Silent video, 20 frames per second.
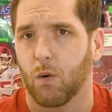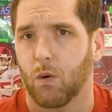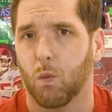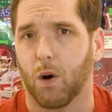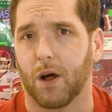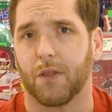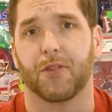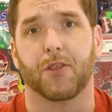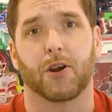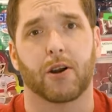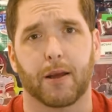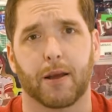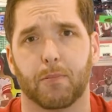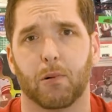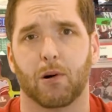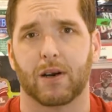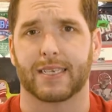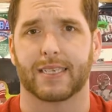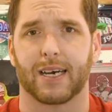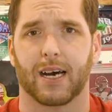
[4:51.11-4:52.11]

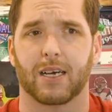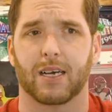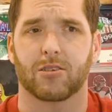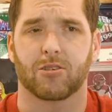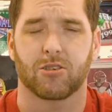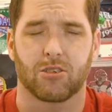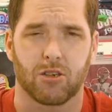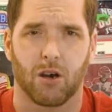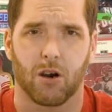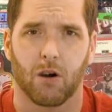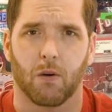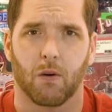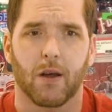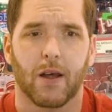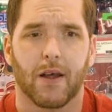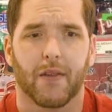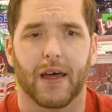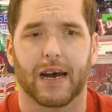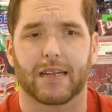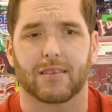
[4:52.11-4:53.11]
130point does, so
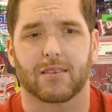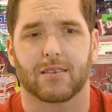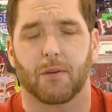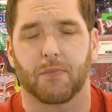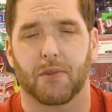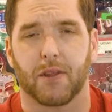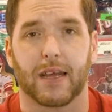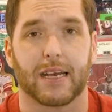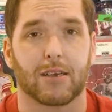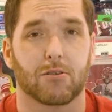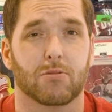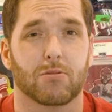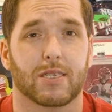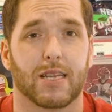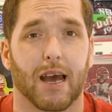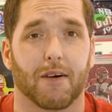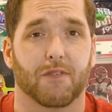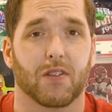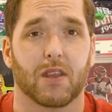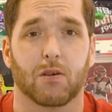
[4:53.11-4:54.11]
that's something that you
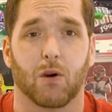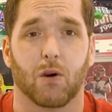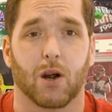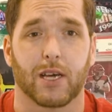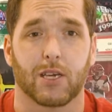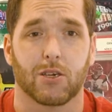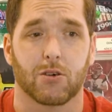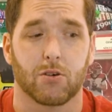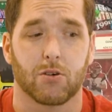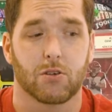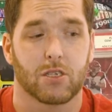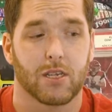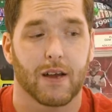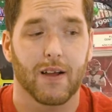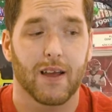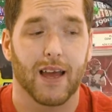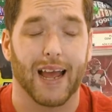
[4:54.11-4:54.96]
definitely want to use.